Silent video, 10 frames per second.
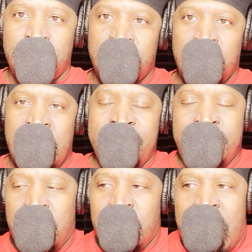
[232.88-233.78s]
And I
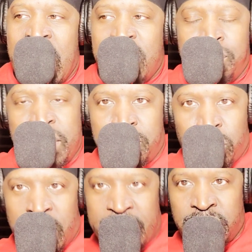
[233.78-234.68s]
see a lot of
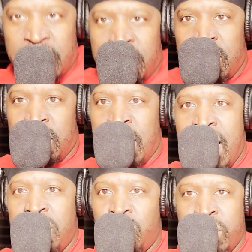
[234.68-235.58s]
people like that, a
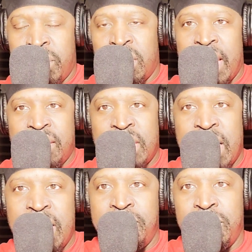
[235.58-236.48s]
lot of women like
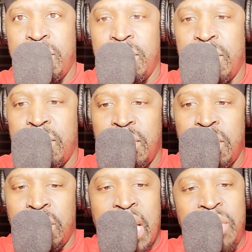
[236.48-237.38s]
that.
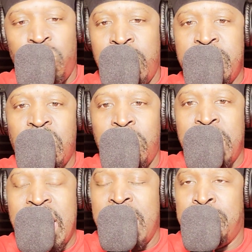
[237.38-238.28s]
A lot of women on
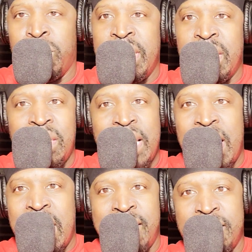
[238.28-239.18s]
mine bringing
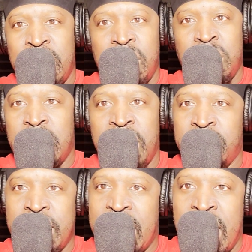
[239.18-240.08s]
guys in and out
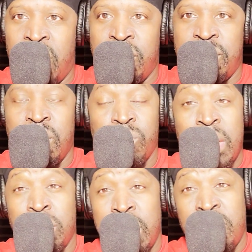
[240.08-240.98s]
of their house
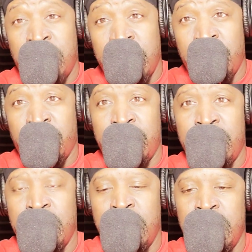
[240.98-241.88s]
around their children.
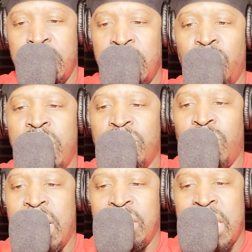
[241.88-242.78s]
Then you wonder
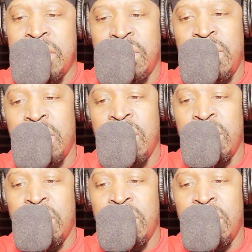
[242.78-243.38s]
why a lot of these young